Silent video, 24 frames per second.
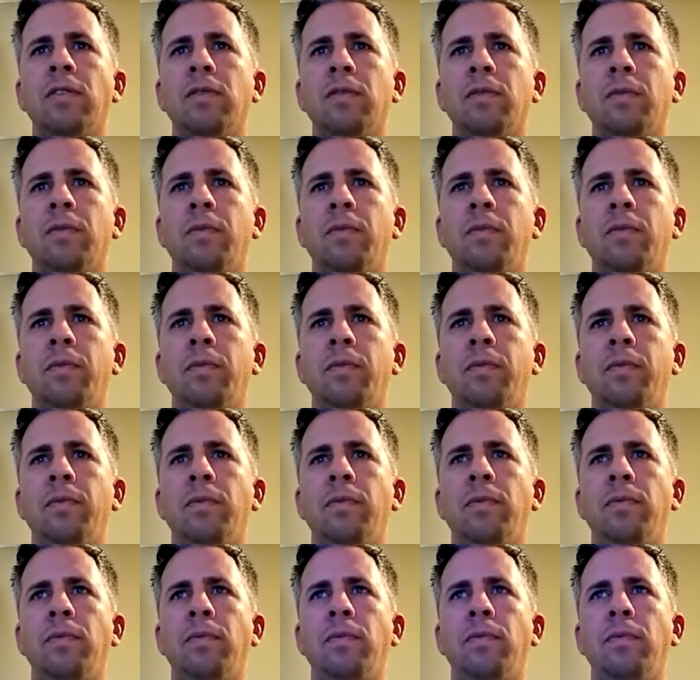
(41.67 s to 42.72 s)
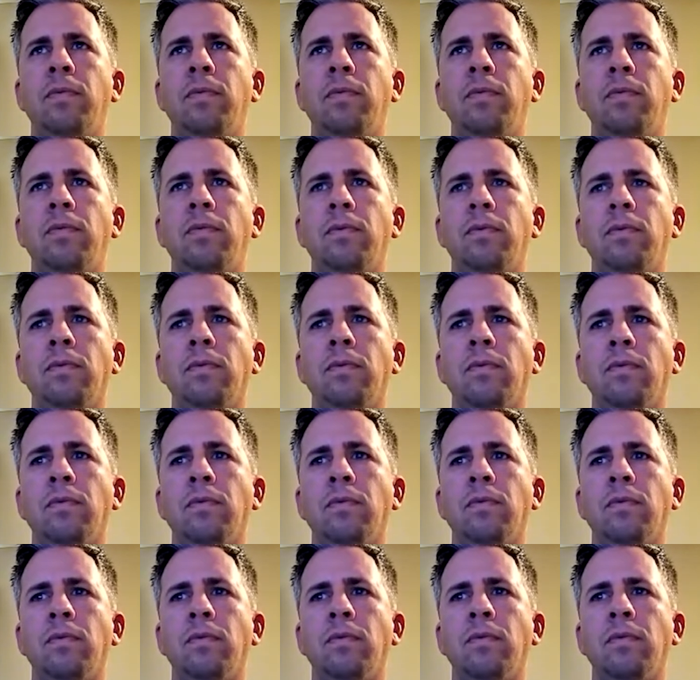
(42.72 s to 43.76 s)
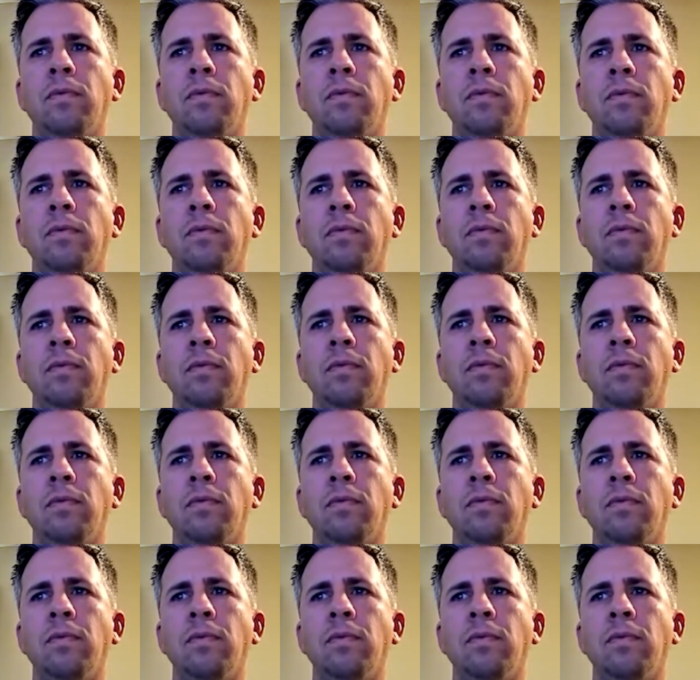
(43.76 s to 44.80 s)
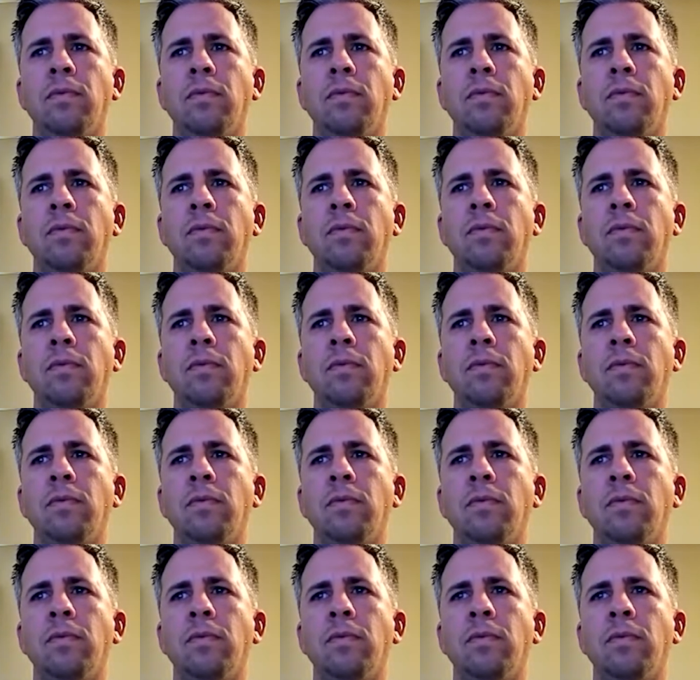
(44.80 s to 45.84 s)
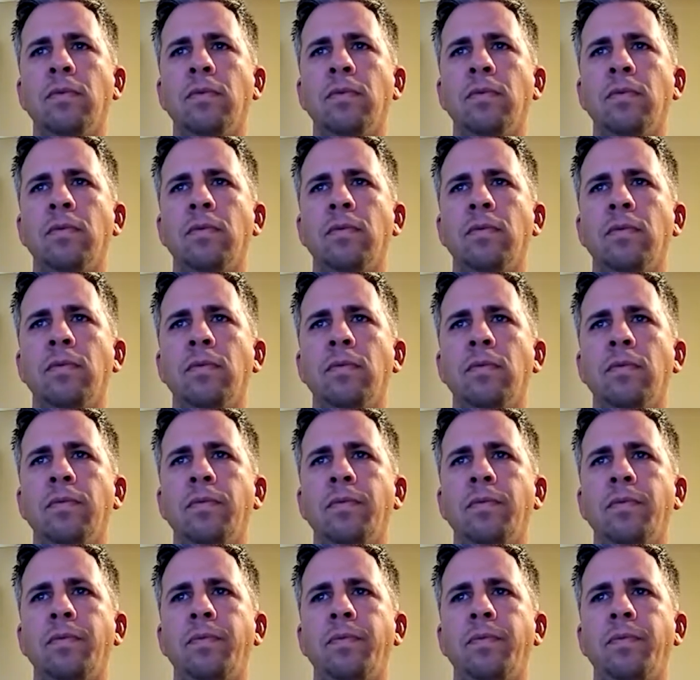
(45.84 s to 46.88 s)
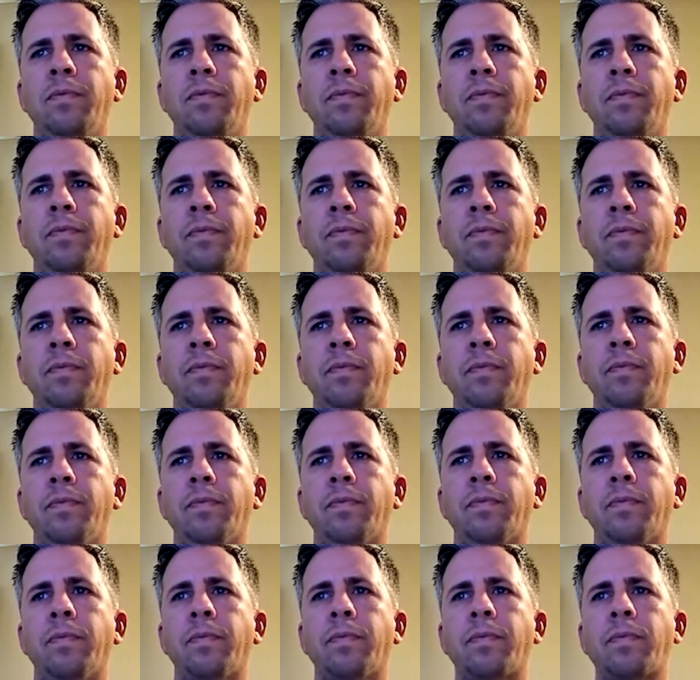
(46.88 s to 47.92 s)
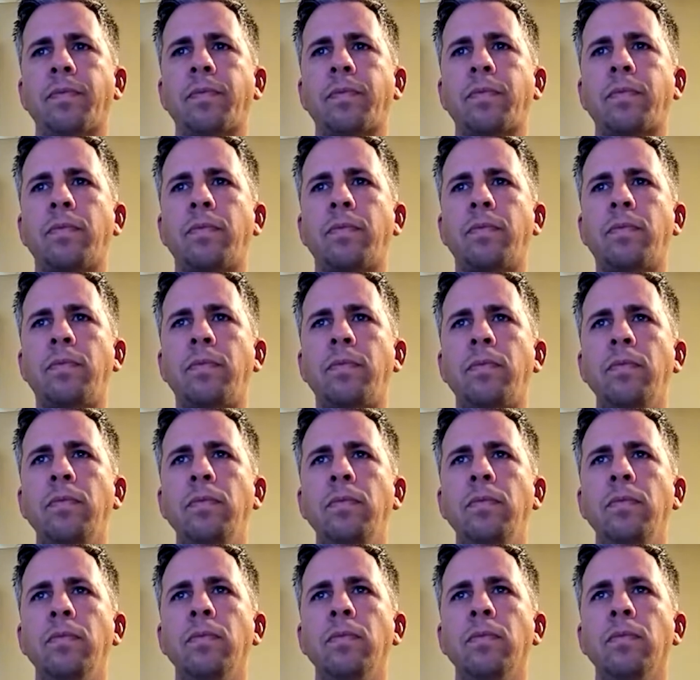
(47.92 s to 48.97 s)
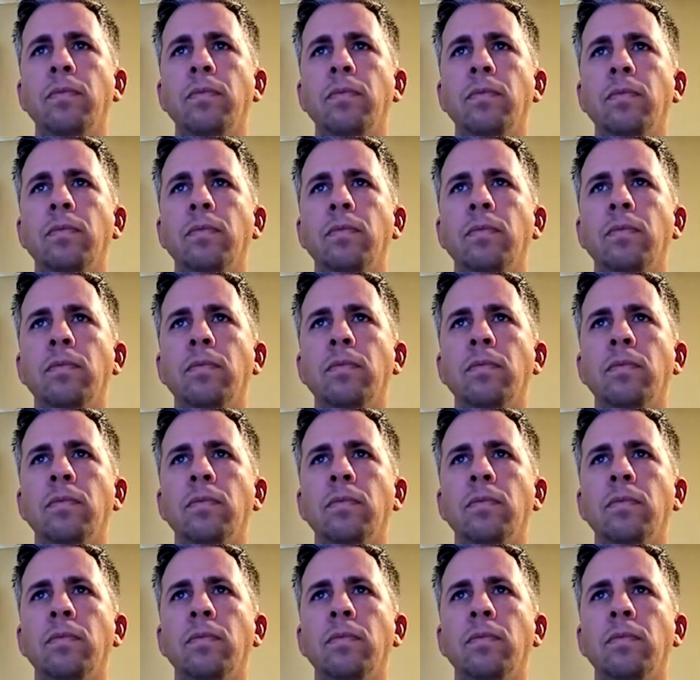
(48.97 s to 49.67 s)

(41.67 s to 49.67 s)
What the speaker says: The person shown says nothing.